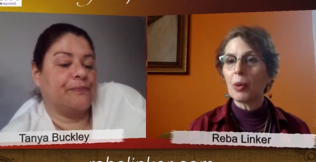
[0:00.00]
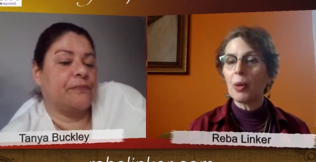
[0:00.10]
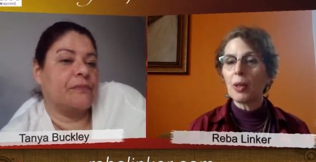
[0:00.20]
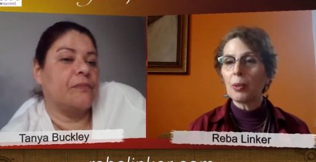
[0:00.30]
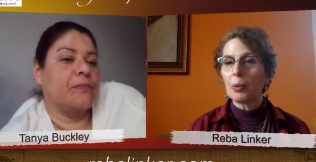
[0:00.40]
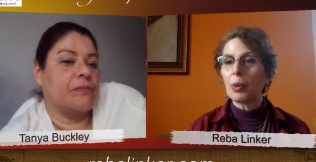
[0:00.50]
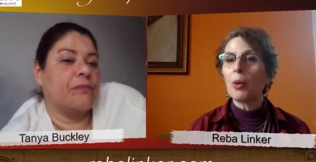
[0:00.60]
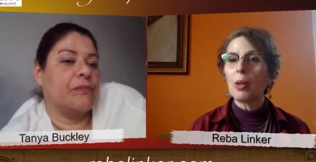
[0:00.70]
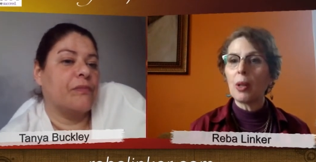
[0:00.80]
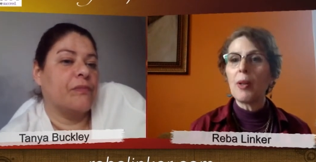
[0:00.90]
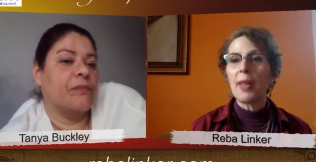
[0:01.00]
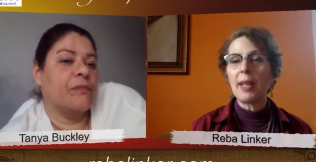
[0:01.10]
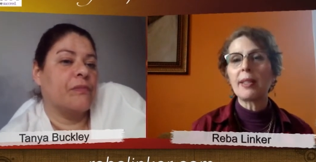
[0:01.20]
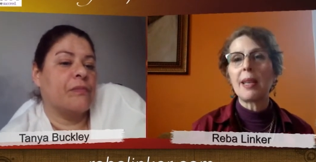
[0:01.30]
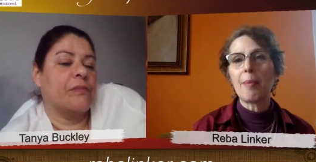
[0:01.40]
Speaker 1: Yeah. We're all on
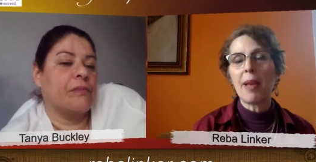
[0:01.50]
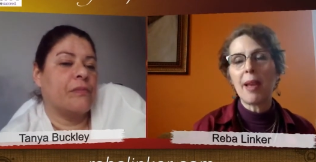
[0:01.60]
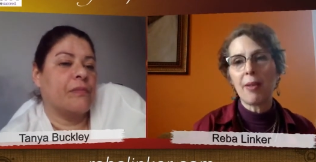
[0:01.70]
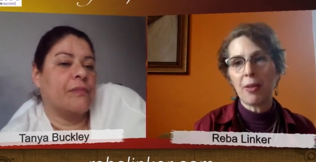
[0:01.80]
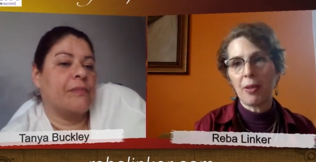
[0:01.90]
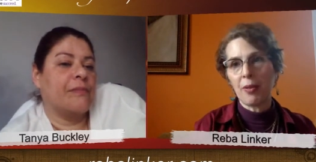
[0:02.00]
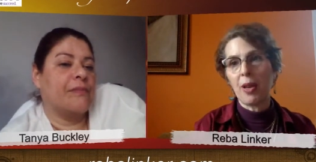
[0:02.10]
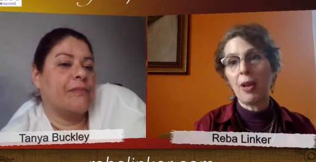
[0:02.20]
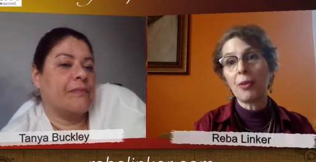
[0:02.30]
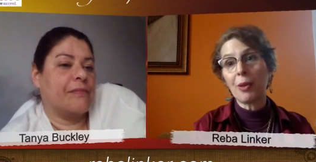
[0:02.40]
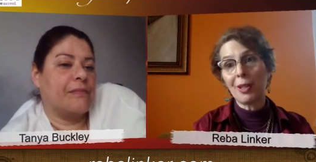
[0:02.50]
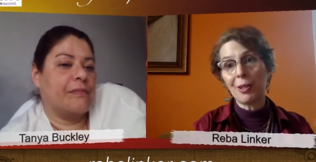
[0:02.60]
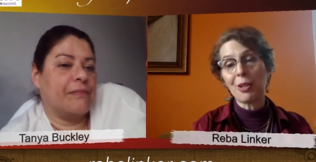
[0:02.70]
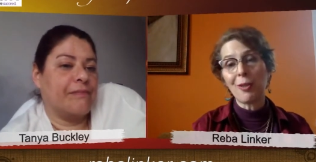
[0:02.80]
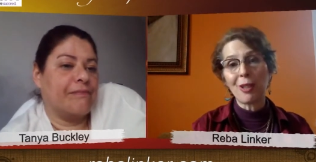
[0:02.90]
that same path of
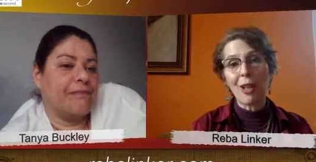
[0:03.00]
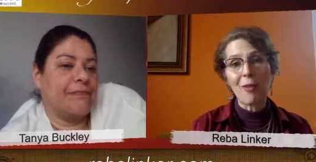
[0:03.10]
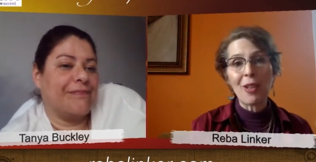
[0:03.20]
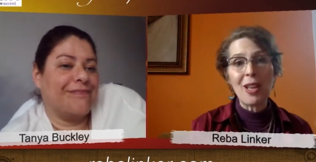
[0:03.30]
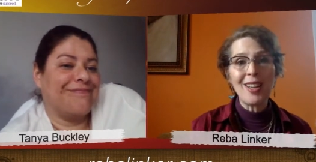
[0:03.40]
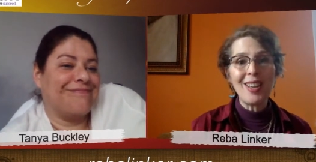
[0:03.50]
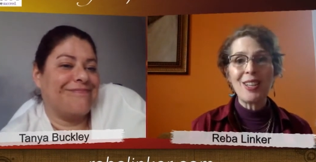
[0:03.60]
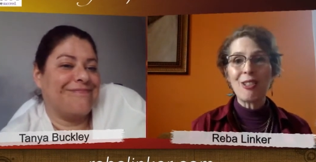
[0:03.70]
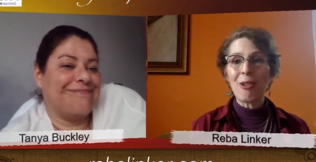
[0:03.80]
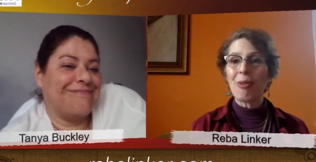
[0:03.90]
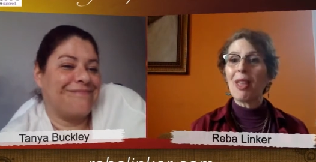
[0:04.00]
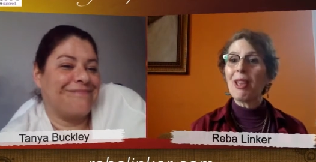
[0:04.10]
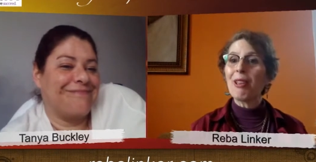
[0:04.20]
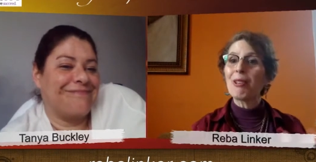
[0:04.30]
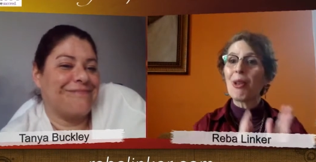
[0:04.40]
greater self-love. So
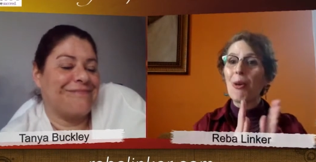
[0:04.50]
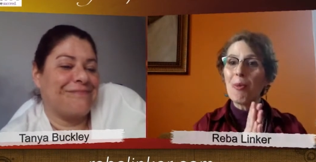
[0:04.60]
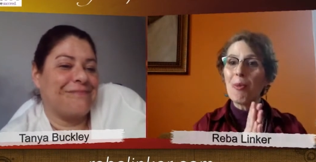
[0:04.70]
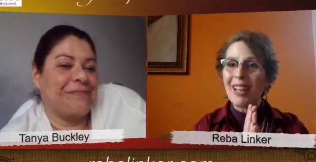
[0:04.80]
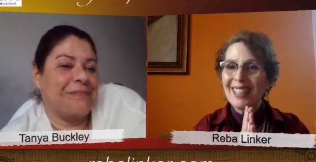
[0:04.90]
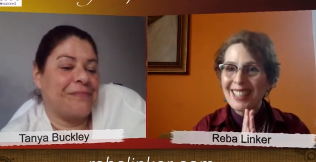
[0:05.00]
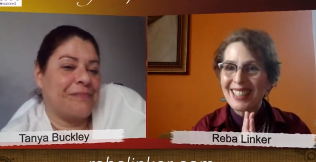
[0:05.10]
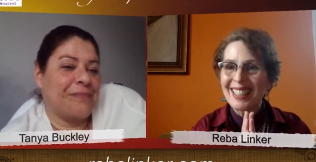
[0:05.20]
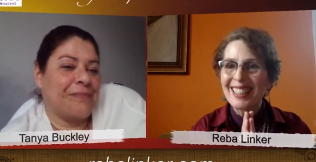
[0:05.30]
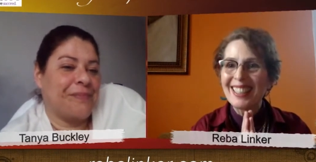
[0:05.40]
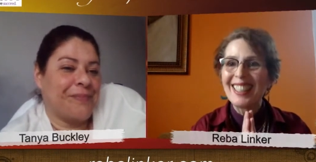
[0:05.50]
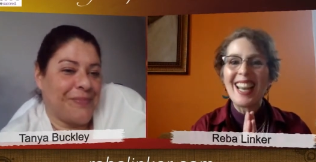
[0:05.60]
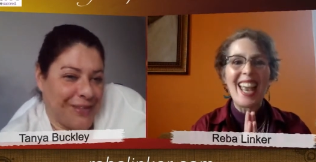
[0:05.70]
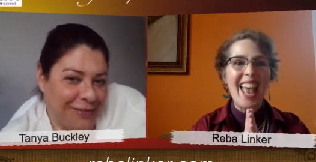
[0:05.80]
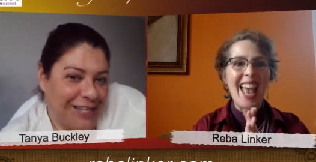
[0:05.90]
thank you so much.
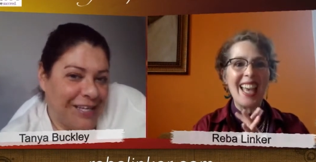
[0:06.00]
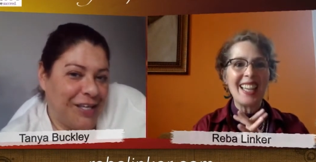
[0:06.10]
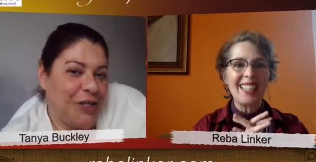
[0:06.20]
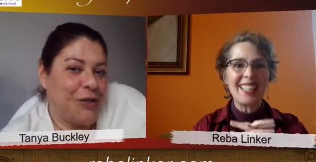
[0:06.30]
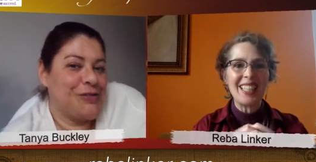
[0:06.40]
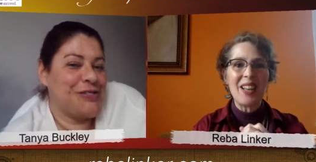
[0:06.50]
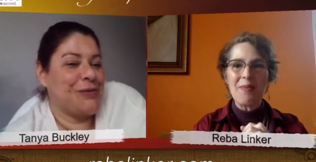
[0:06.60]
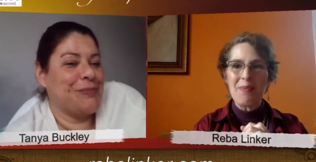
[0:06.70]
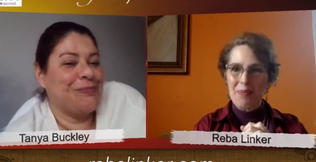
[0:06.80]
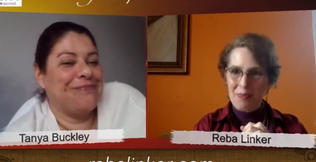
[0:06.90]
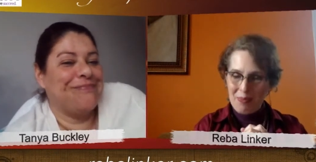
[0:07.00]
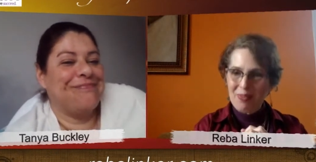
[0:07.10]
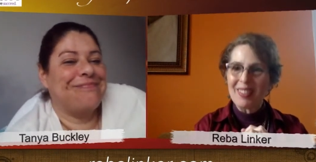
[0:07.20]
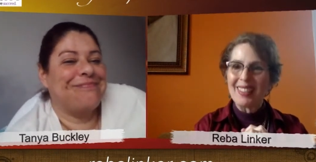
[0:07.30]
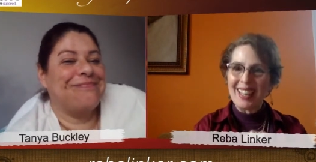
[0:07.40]
Speaker 2: Well, thank you too.
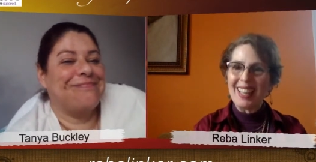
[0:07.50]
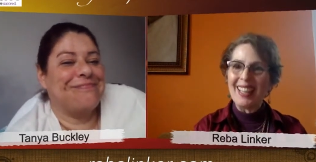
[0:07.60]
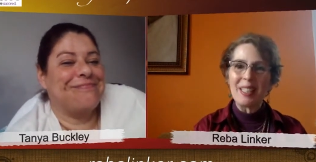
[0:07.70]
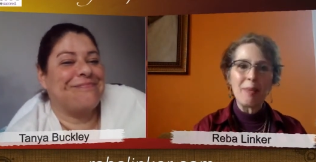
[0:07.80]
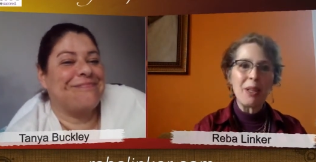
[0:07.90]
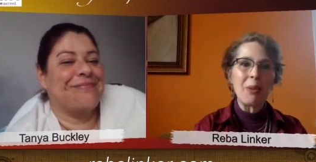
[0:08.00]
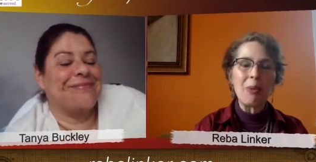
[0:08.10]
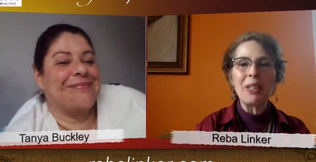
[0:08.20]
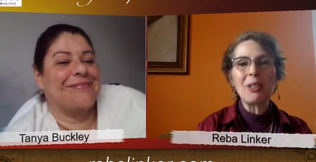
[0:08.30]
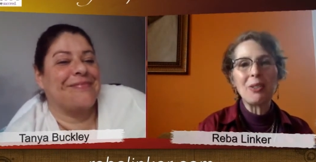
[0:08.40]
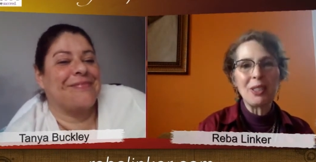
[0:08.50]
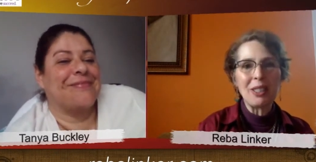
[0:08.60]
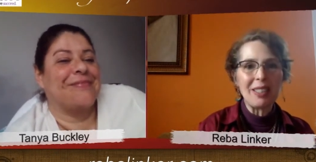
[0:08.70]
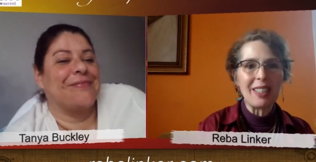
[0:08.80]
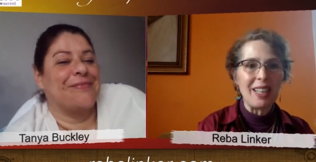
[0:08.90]
Speaker 1: It's been a
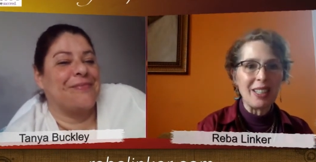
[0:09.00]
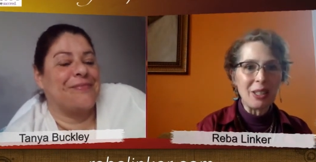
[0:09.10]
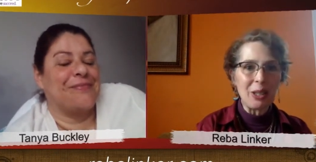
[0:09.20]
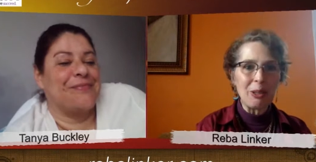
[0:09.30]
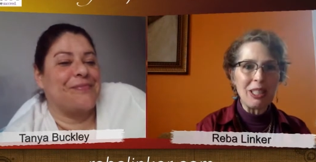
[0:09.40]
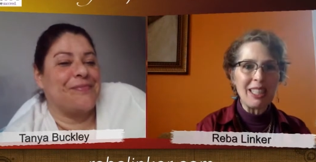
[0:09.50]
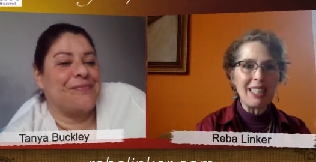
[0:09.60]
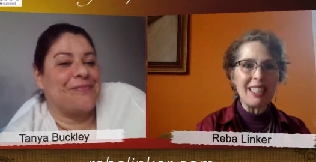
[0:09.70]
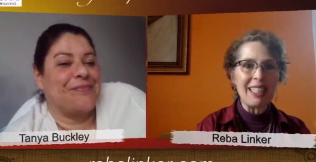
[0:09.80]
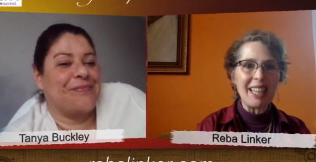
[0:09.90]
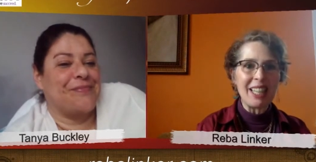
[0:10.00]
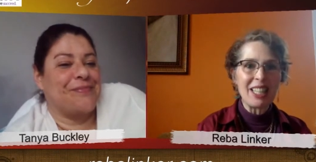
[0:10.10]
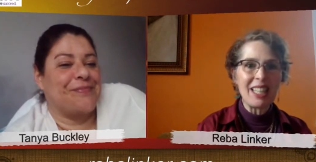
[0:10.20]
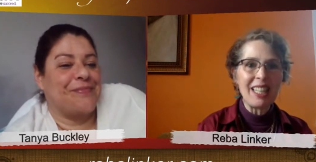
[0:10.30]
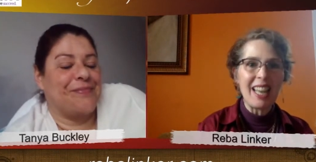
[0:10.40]
wonderful coaching
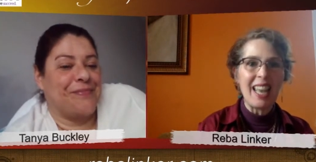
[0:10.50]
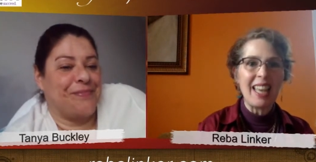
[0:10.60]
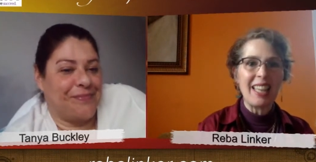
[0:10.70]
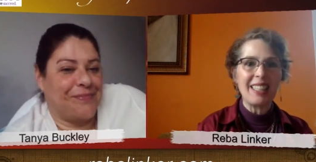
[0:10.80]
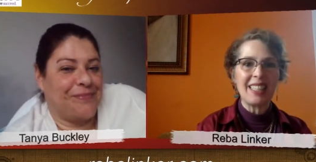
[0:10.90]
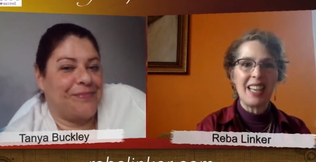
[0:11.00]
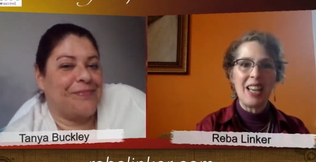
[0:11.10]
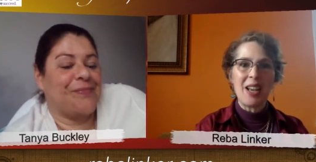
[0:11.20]
session, and